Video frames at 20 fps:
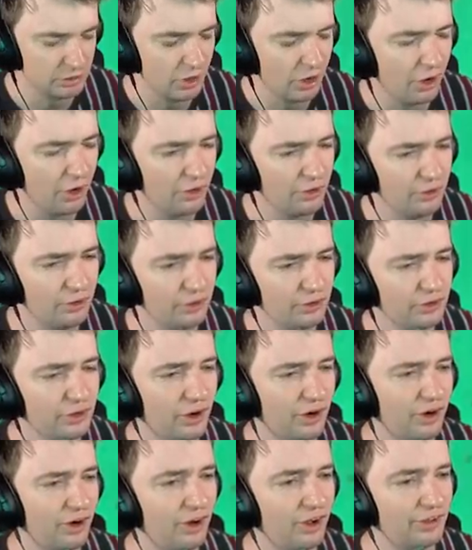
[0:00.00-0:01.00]
No!
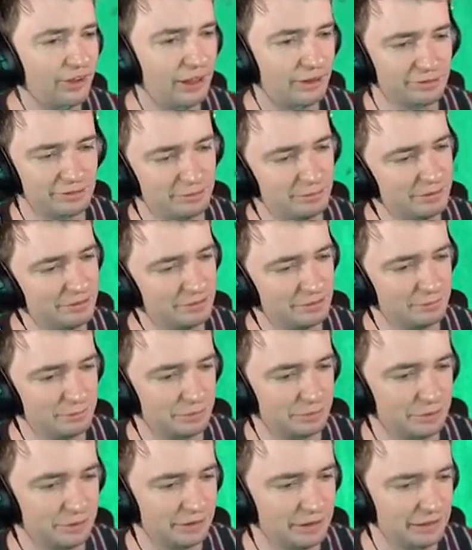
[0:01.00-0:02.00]
Oh, that was a
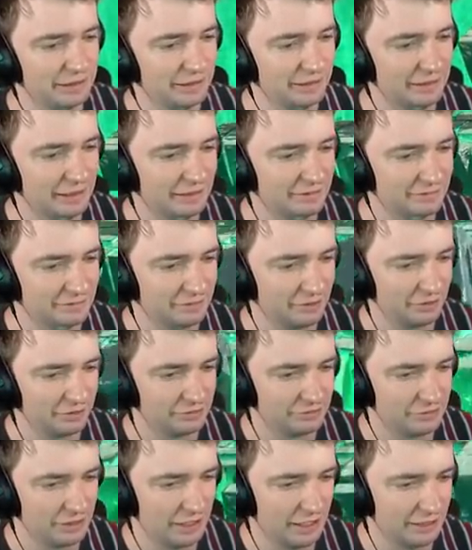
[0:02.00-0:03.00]
misinput. That's so
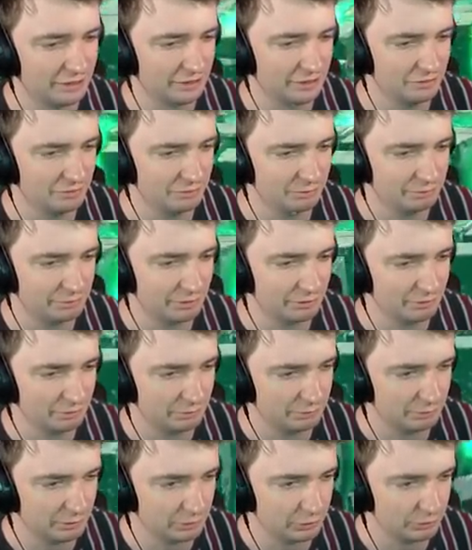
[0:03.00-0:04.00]
sad. This was this
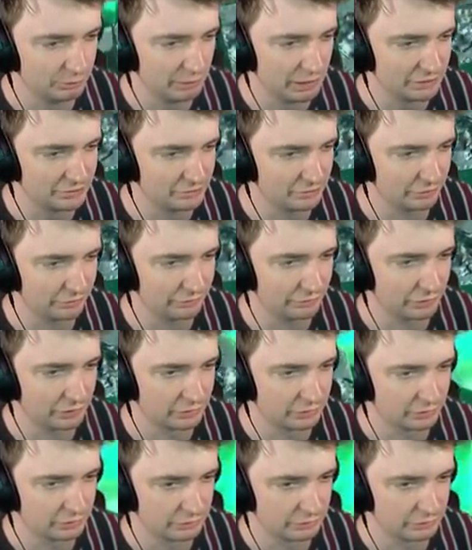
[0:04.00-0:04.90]
was a good match so far.